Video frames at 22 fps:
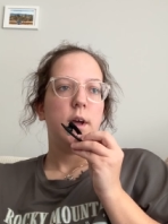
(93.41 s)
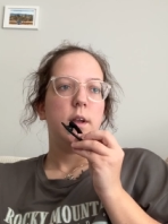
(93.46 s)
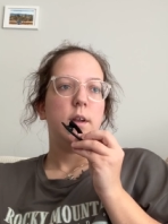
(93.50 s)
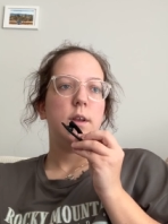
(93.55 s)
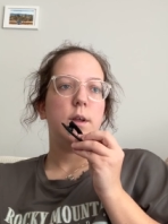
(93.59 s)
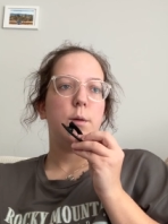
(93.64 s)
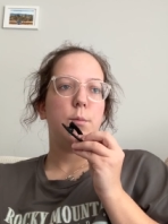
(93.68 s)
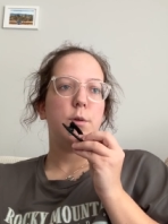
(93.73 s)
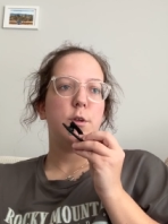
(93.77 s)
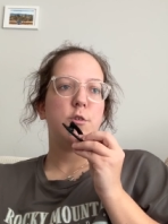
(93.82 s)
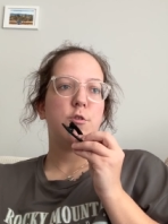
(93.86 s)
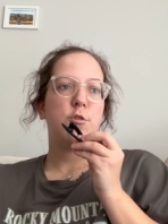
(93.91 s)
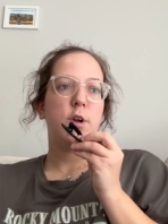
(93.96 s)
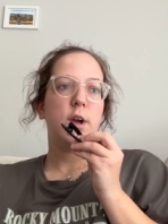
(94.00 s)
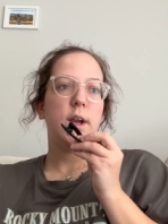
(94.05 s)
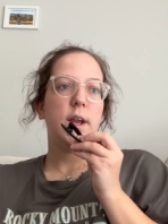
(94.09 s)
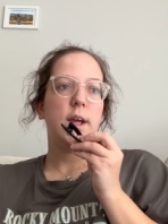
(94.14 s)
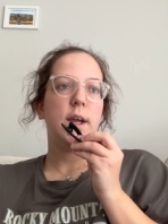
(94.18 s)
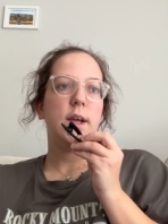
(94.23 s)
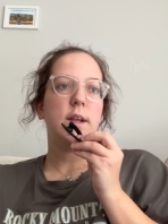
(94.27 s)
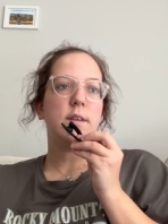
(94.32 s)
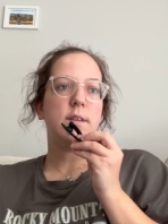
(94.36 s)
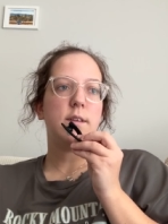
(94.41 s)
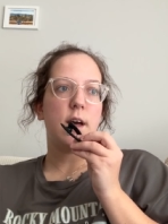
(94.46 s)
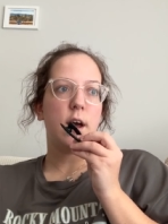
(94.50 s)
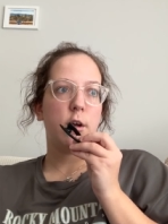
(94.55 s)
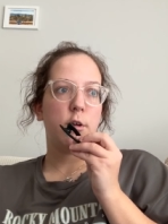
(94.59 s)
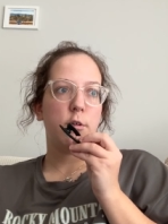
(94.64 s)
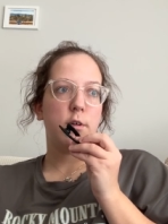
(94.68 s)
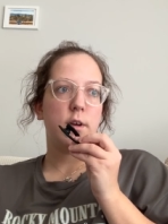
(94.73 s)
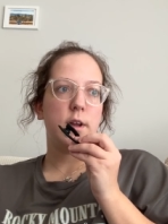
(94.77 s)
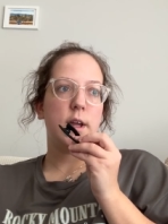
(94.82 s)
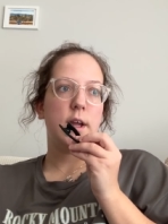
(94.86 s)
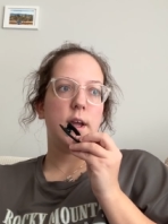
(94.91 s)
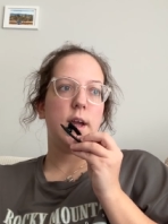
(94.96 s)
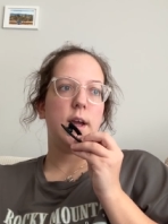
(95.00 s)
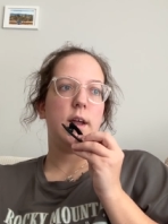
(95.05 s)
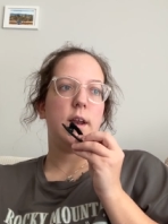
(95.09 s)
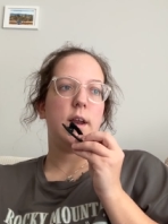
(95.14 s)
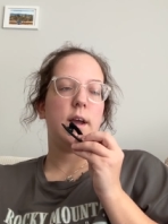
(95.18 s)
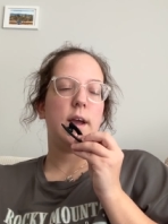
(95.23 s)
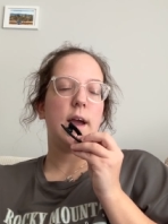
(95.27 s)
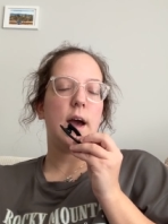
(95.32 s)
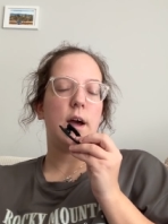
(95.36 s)
demonstrating integrity
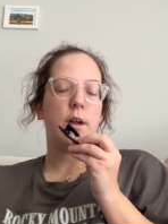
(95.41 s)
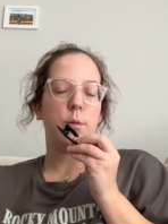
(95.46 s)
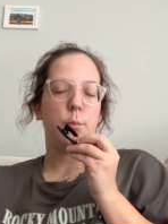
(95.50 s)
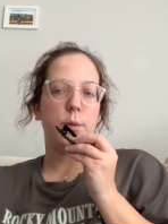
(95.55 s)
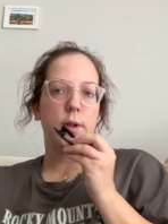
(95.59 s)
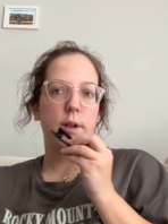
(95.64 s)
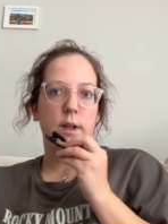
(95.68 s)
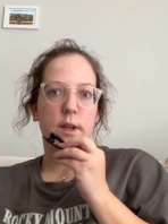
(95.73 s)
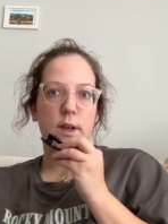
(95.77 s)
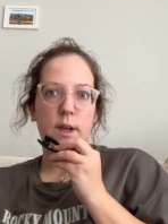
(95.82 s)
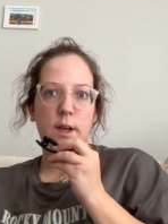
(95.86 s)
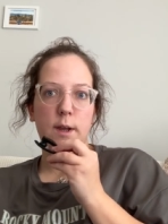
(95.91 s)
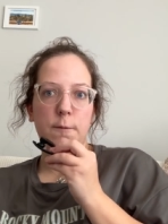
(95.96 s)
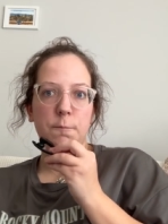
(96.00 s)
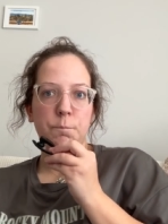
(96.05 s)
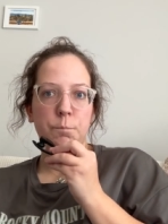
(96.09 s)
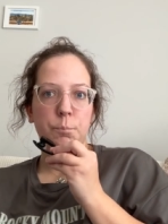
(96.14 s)
and accountability.